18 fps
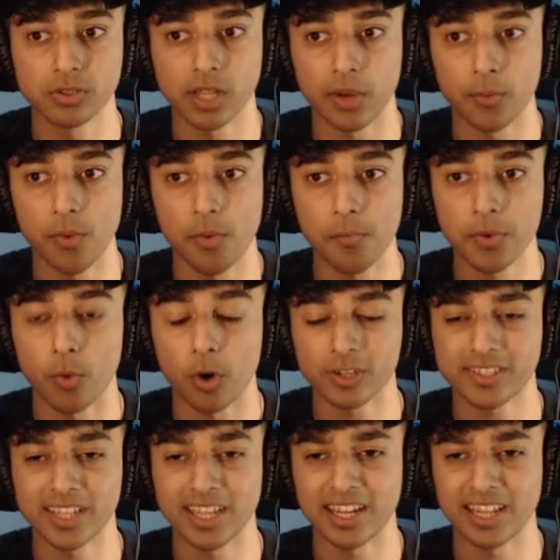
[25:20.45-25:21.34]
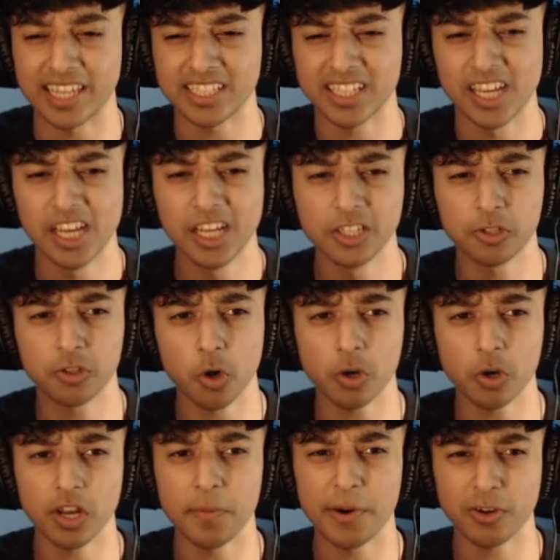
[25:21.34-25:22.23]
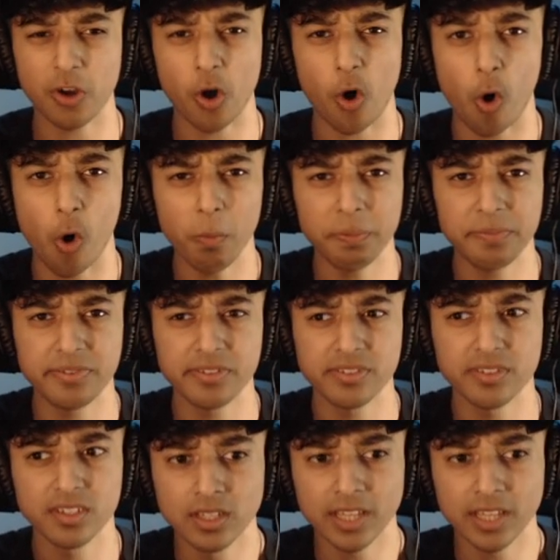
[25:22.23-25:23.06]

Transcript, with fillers: Like, when we walked in. And, like, they're talking about cops.